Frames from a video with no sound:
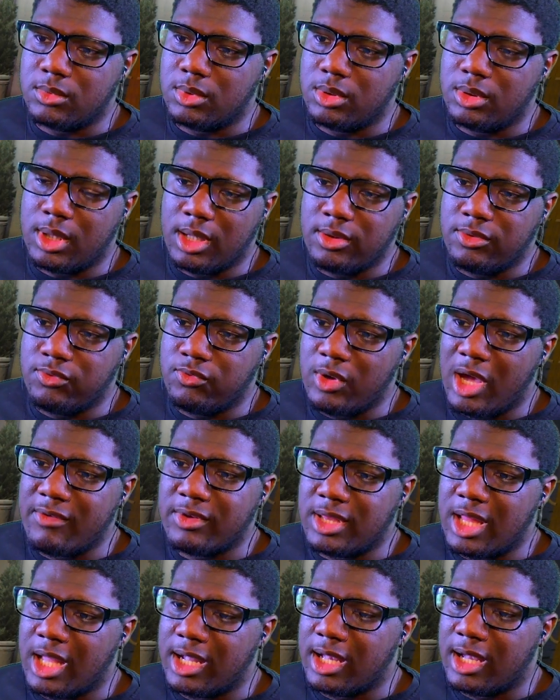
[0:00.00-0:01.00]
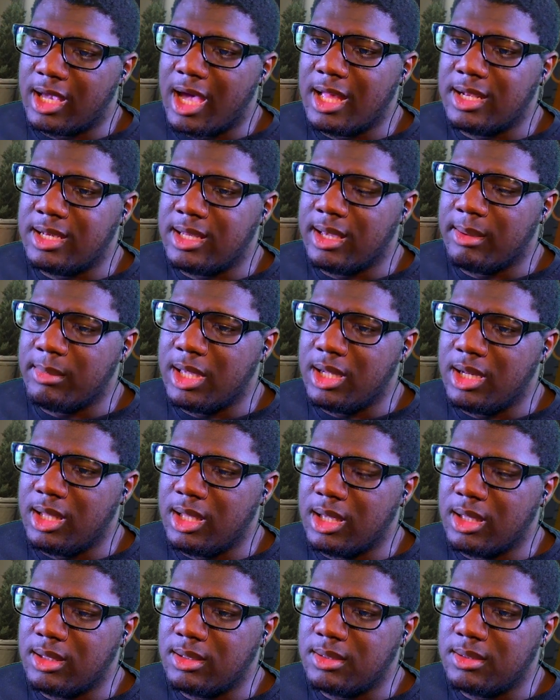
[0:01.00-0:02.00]
They driving like a goddamn
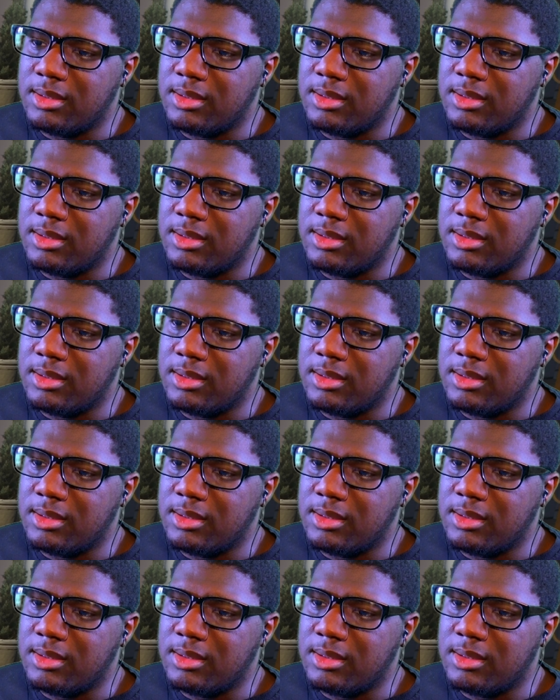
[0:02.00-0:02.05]
idiot.